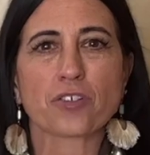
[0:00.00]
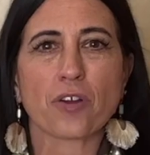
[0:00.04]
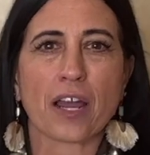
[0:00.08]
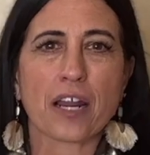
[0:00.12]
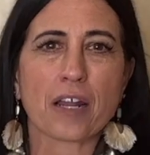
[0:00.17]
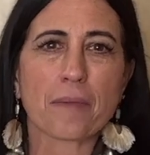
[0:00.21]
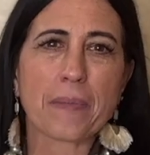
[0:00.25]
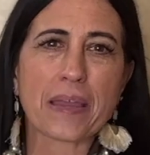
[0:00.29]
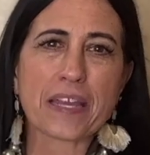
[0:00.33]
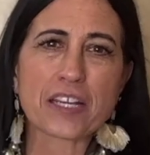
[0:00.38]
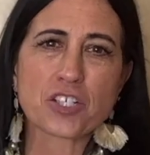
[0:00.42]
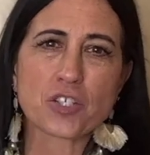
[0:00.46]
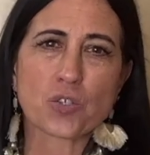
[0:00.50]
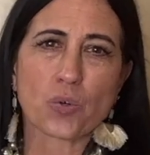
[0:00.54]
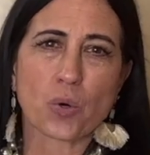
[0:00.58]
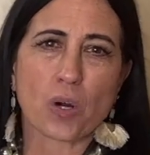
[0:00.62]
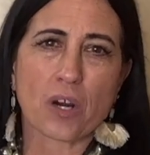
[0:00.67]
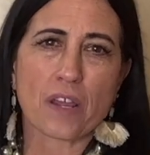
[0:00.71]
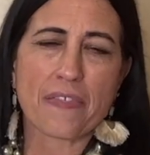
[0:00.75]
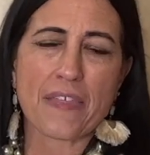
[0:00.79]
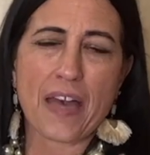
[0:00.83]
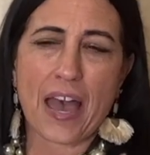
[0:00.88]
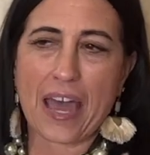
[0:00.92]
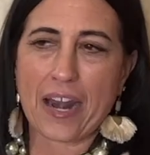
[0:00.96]
to make sure
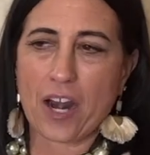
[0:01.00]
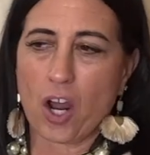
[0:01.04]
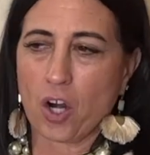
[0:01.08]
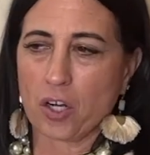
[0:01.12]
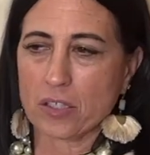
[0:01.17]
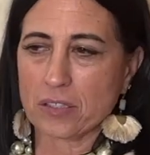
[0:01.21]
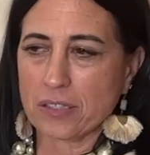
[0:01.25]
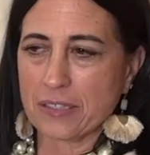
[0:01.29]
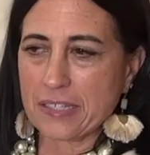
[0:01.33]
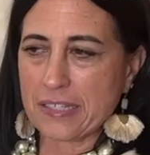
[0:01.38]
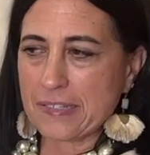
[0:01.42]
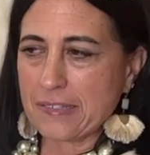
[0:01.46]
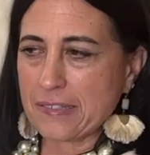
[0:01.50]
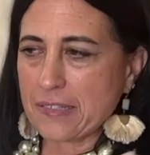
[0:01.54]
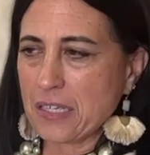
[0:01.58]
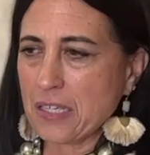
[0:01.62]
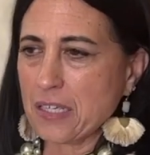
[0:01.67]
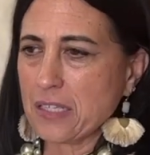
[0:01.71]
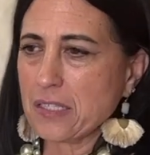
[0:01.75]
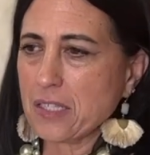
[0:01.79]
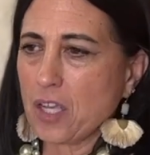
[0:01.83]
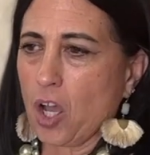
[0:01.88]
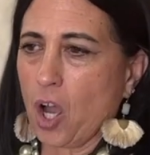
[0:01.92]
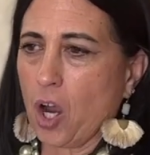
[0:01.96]
that our listings
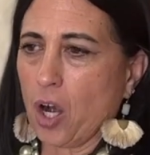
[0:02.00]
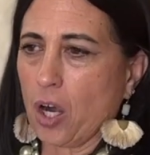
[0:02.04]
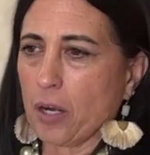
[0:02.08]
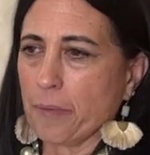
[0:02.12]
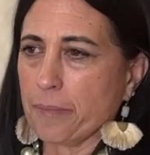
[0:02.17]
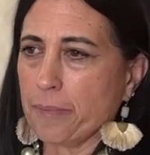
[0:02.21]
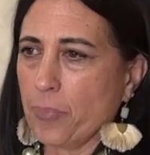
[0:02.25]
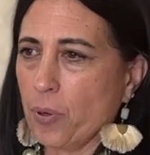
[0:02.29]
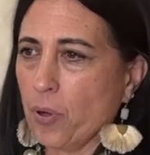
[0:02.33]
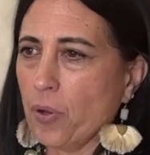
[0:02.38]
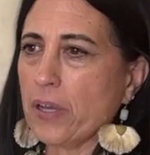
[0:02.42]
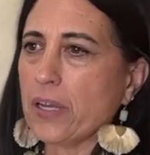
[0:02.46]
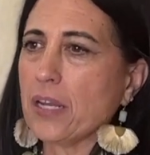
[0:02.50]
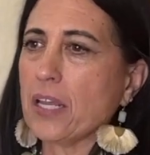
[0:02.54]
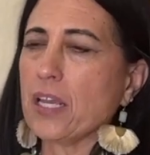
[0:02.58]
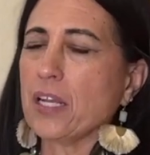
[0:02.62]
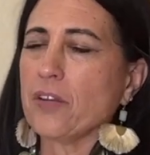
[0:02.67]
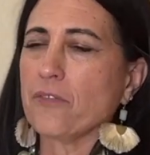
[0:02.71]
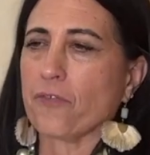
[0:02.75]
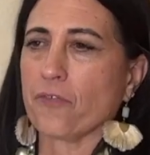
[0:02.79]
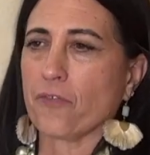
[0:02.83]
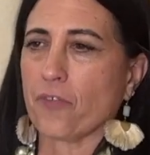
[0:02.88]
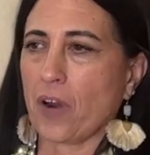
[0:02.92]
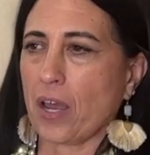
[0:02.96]
are put in
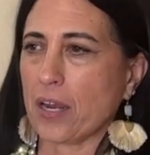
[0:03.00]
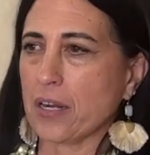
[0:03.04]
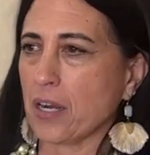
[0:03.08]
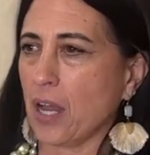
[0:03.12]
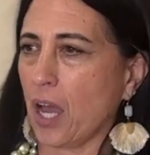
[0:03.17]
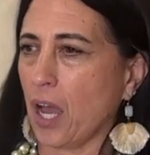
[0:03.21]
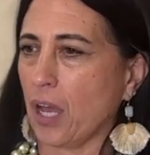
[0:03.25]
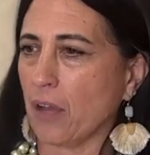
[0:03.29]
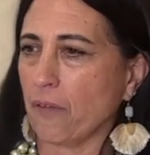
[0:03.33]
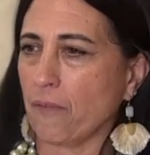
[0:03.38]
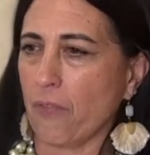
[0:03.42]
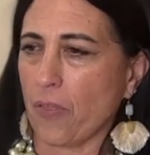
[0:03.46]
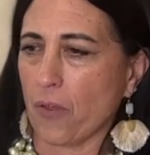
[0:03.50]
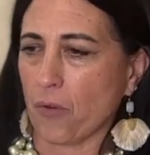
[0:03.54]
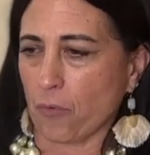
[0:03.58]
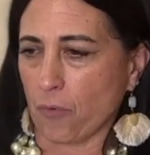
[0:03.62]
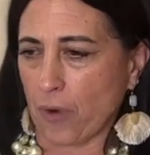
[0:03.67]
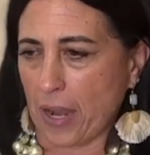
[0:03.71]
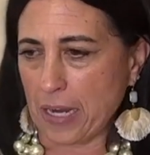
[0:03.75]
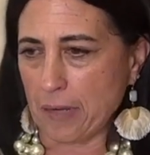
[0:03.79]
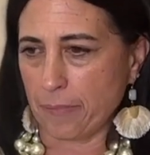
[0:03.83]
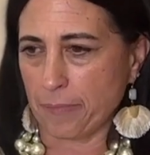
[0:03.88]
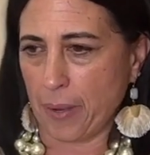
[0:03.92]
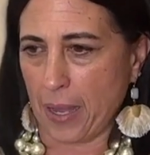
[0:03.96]
front of the
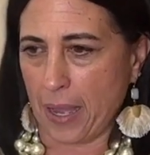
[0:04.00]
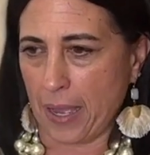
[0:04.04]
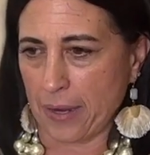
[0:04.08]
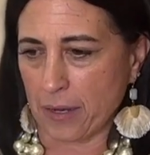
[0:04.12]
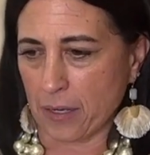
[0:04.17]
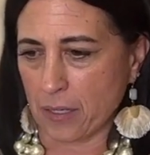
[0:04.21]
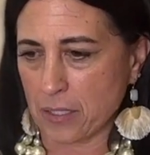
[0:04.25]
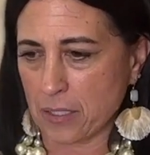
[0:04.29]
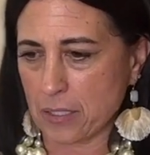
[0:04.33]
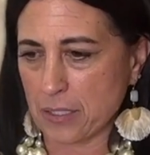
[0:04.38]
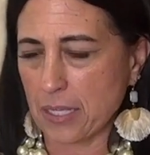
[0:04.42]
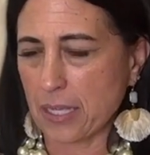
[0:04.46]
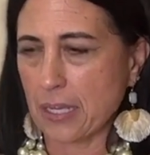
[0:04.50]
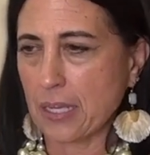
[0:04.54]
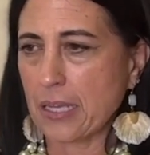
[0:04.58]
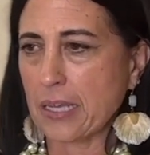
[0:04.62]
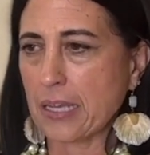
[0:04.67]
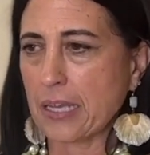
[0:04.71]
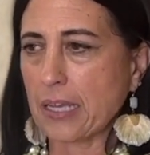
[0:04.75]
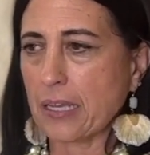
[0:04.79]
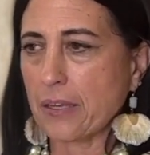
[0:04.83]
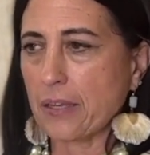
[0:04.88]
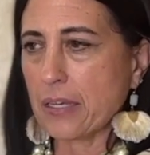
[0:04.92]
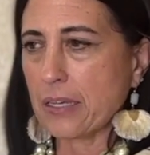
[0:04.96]
right buyers
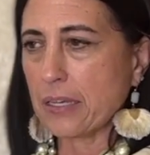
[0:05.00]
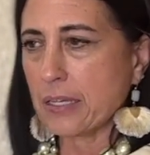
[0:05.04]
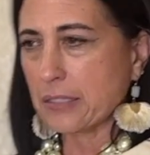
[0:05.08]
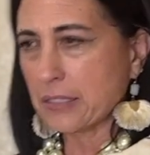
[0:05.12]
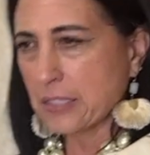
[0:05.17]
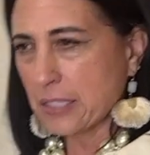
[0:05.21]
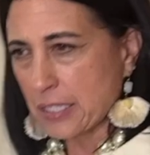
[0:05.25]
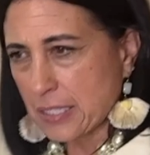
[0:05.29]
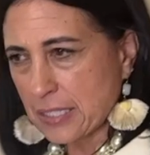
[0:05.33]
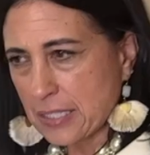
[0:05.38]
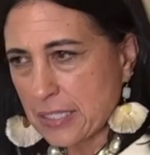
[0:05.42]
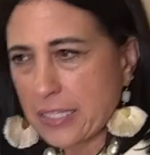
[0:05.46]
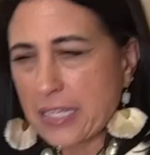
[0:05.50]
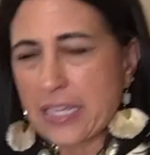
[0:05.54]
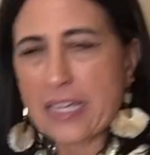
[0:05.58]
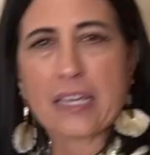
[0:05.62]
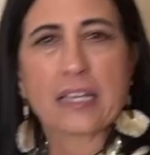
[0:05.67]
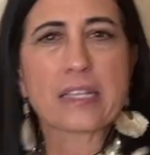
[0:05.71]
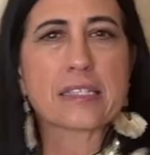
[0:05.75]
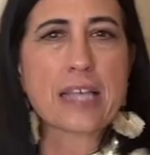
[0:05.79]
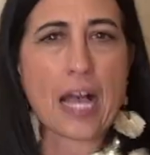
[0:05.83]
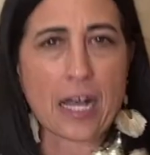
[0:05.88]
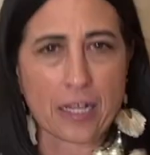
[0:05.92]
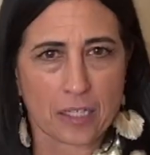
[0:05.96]
to see
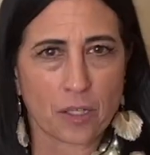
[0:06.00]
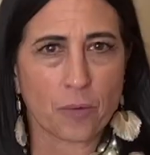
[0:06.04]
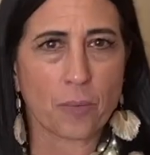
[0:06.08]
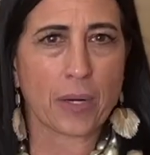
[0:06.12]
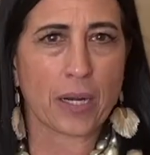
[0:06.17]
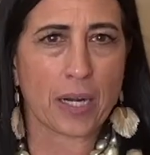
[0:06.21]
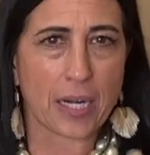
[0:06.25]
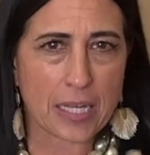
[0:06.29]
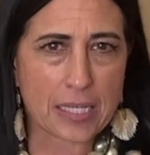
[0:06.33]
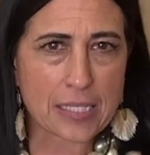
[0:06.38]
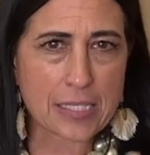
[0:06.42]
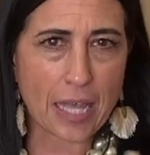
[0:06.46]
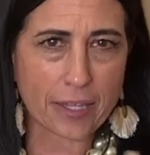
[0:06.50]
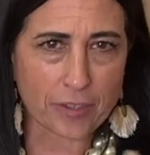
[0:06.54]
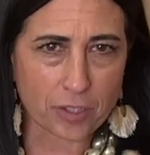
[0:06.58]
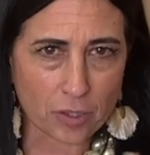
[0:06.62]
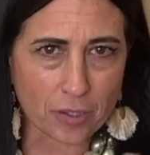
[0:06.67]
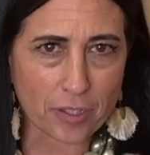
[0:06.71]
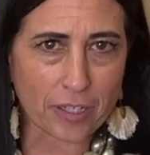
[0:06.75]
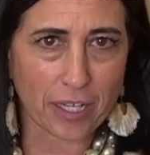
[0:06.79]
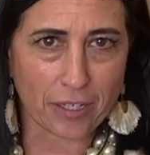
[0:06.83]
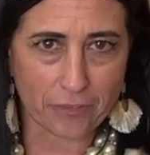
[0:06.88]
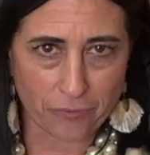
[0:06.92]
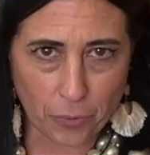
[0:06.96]
exactly what it is that they're
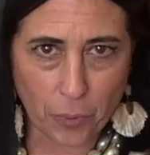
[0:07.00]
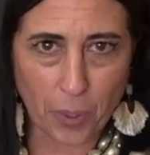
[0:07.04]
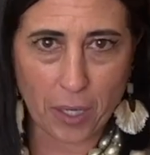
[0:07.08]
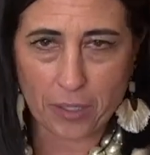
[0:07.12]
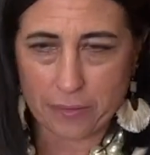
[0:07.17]
looking for.